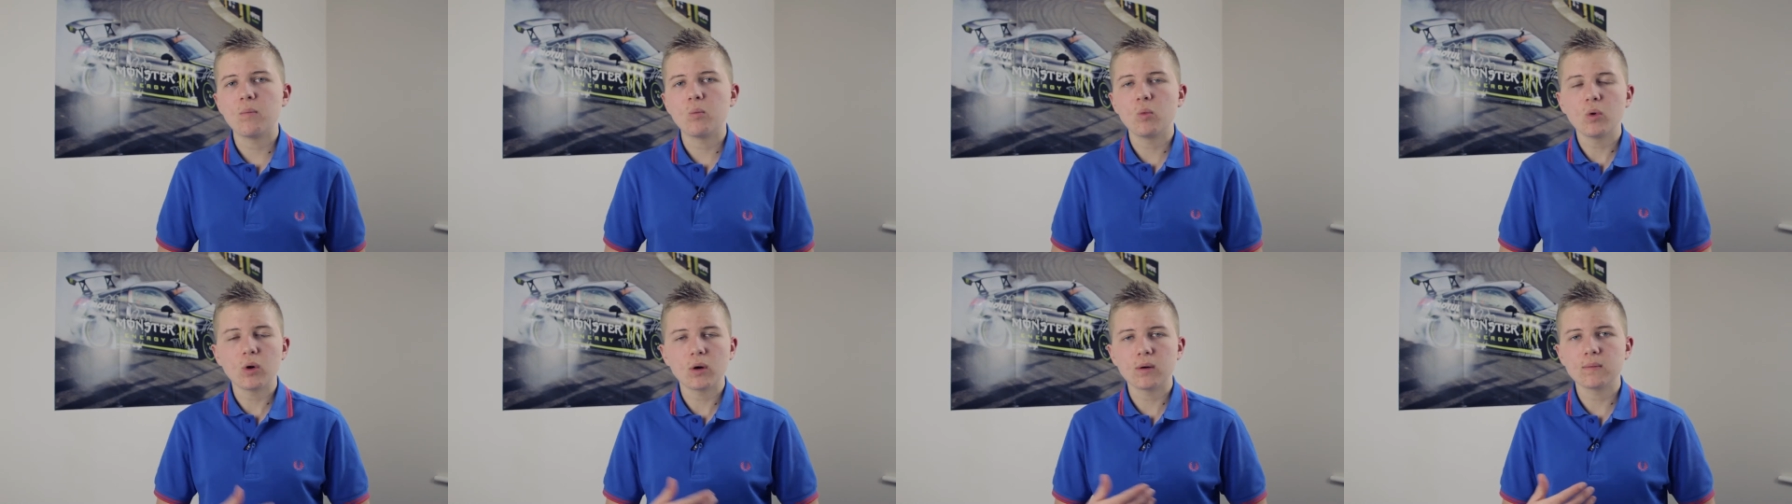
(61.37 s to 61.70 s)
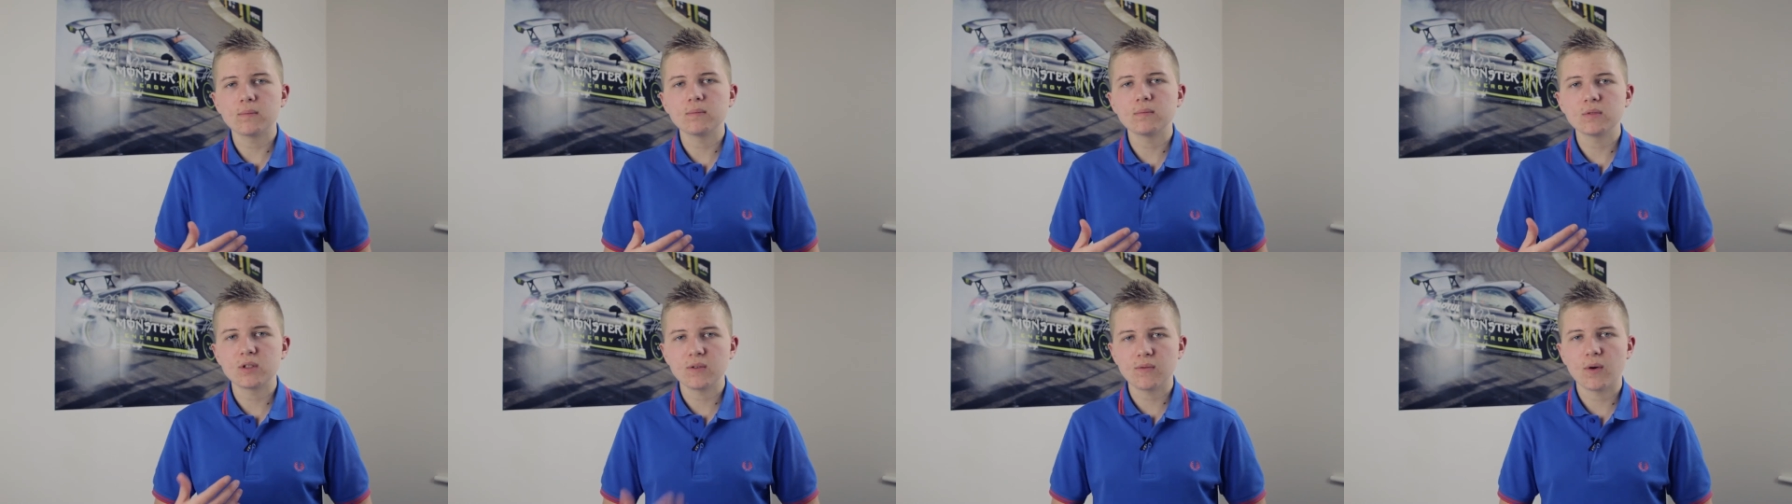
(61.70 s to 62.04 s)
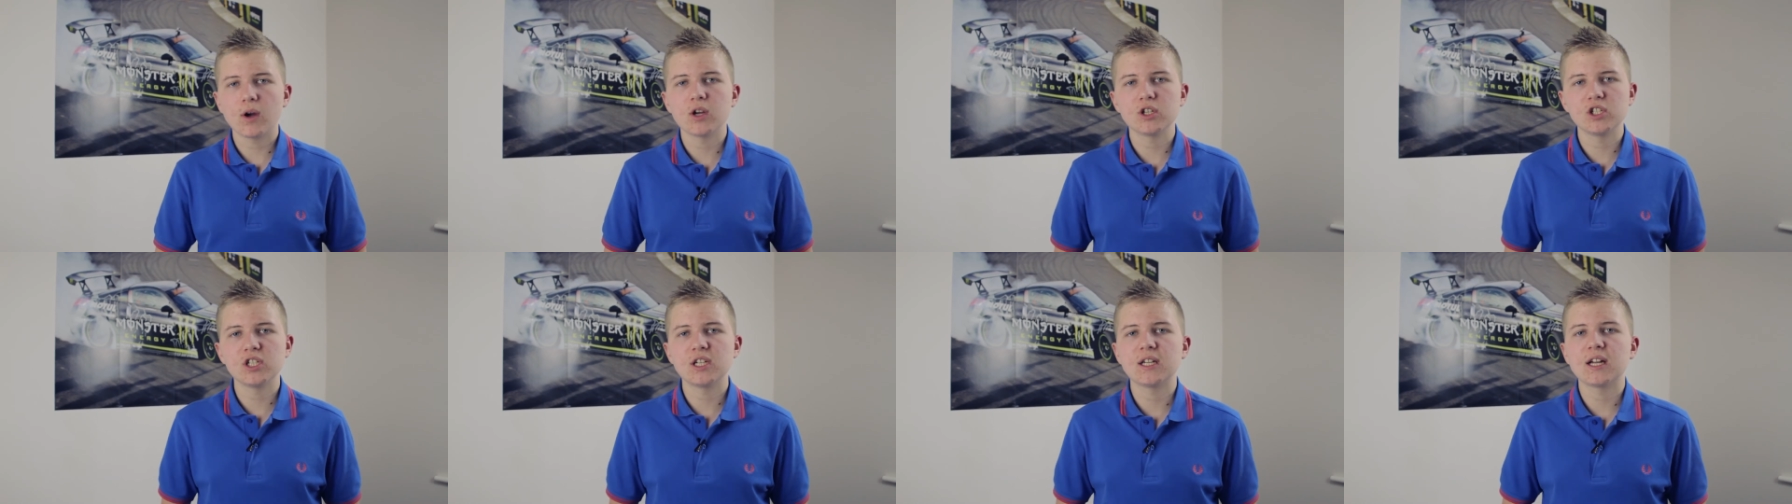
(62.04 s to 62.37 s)
what
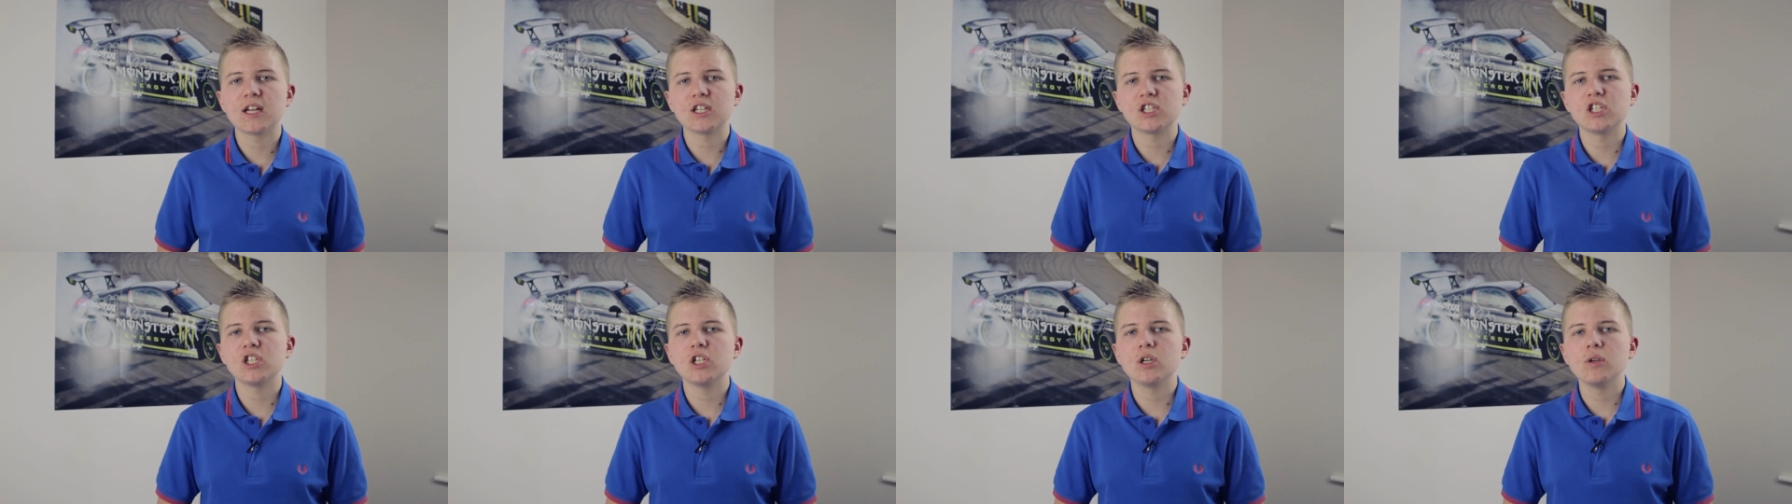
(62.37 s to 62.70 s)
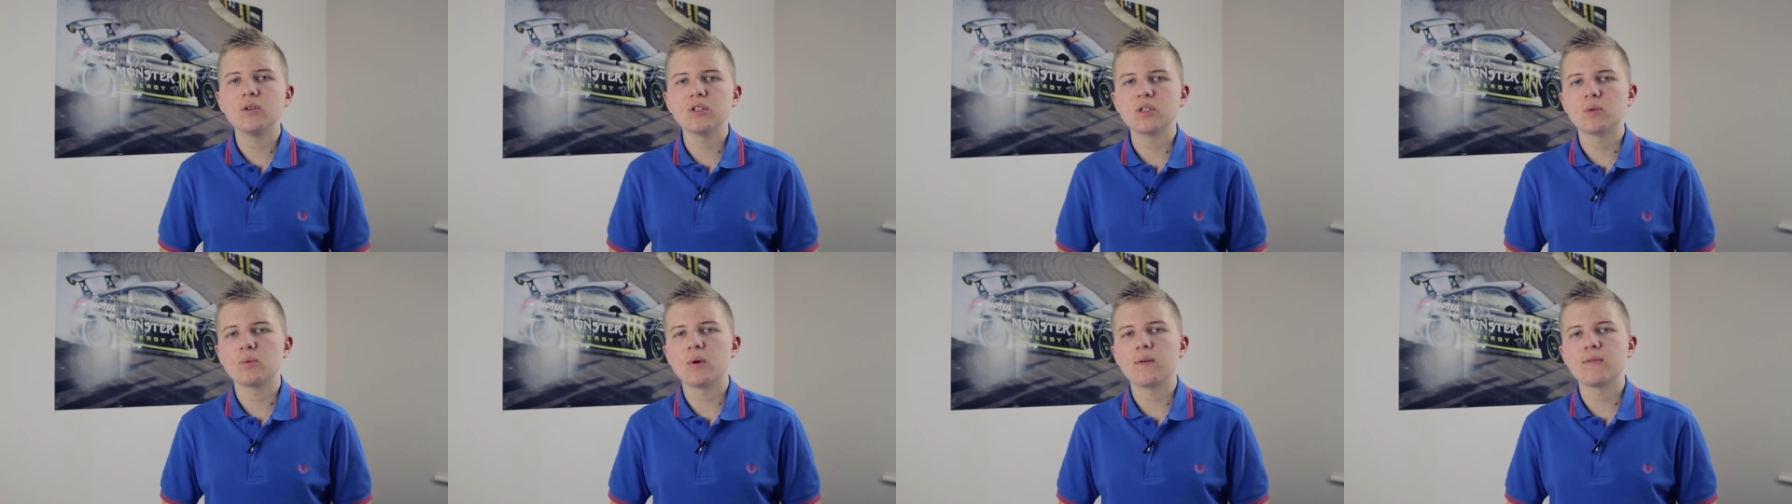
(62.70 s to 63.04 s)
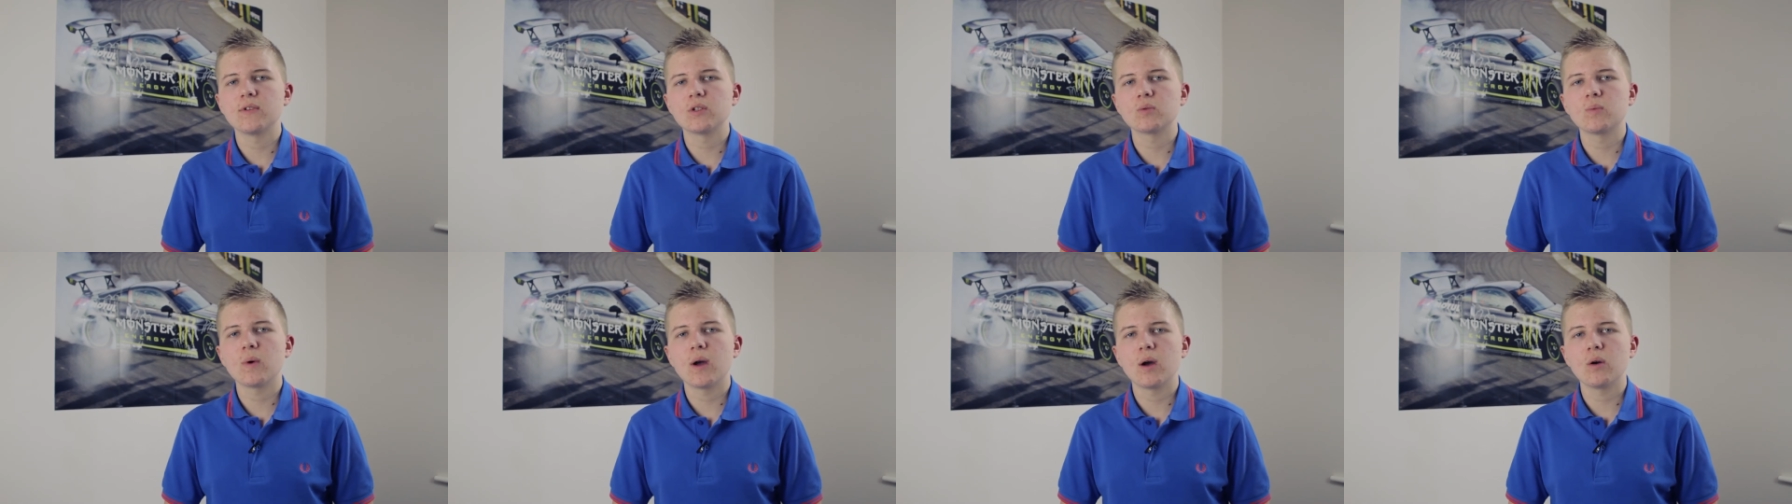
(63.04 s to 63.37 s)
device you can actually use it with
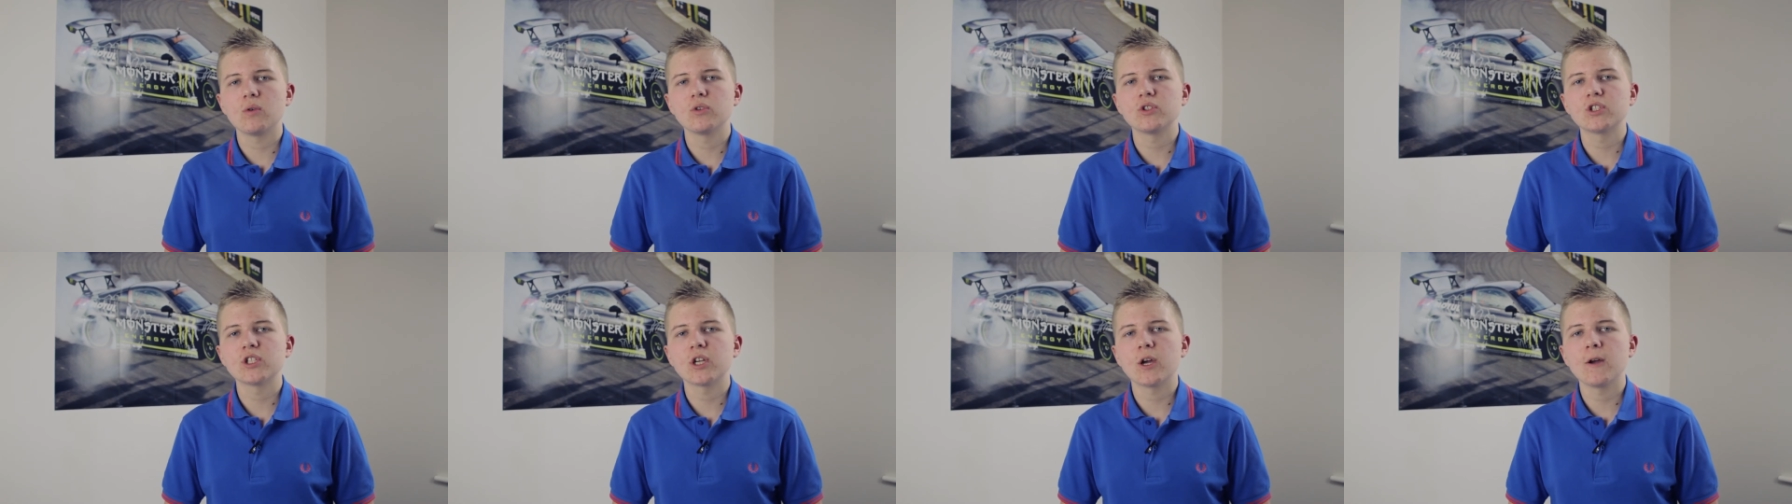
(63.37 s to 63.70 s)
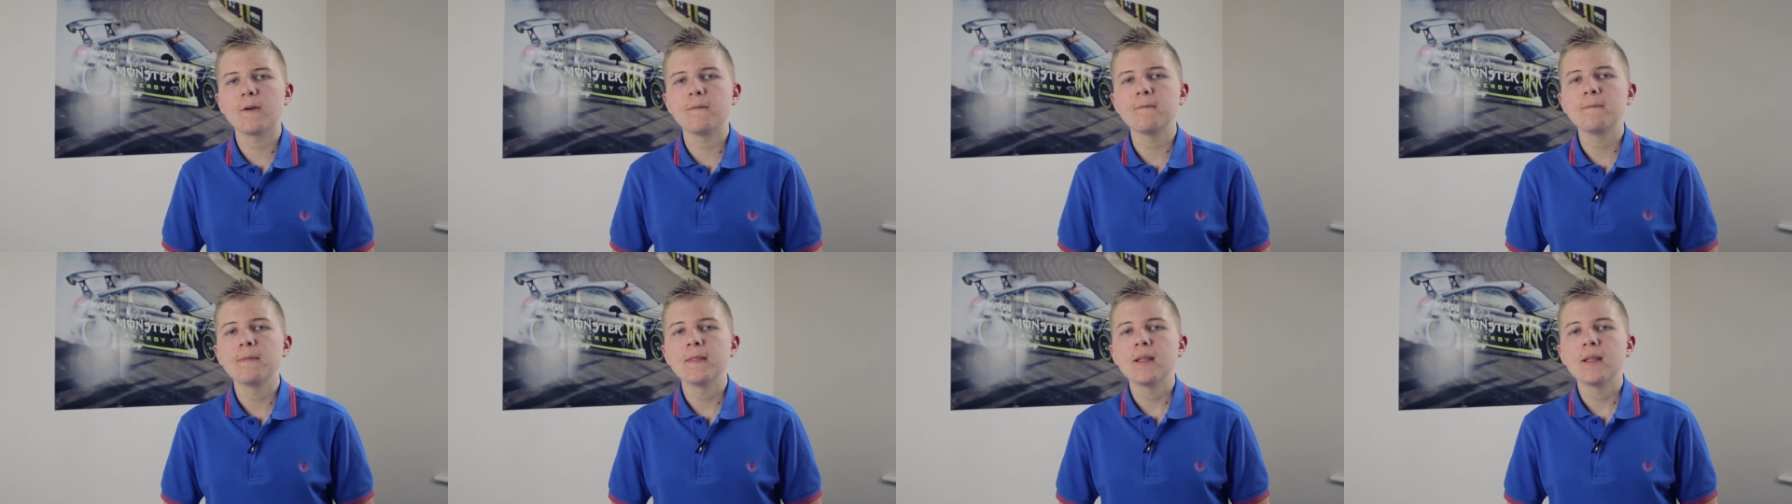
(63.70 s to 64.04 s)
as well. So